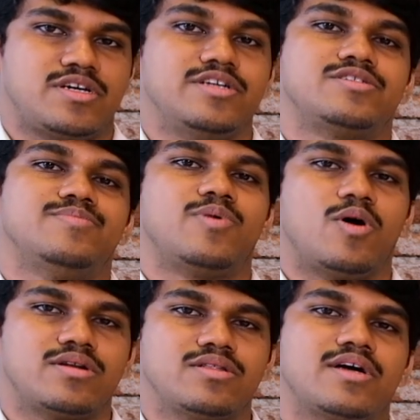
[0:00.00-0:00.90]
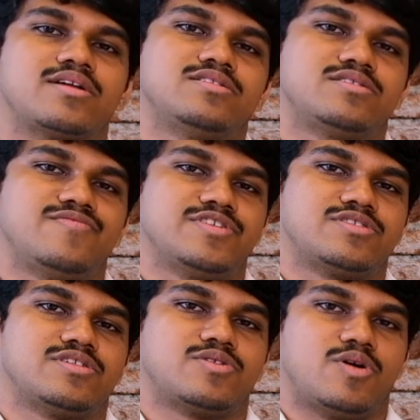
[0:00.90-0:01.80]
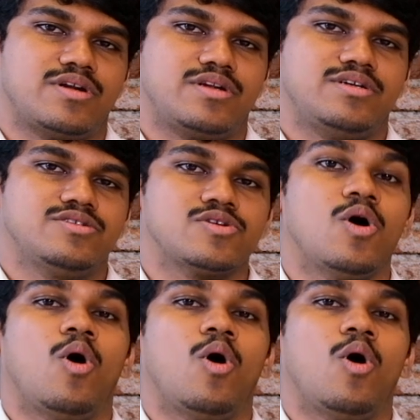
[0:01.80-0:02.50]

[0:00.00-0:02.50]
It's important that conservation authorities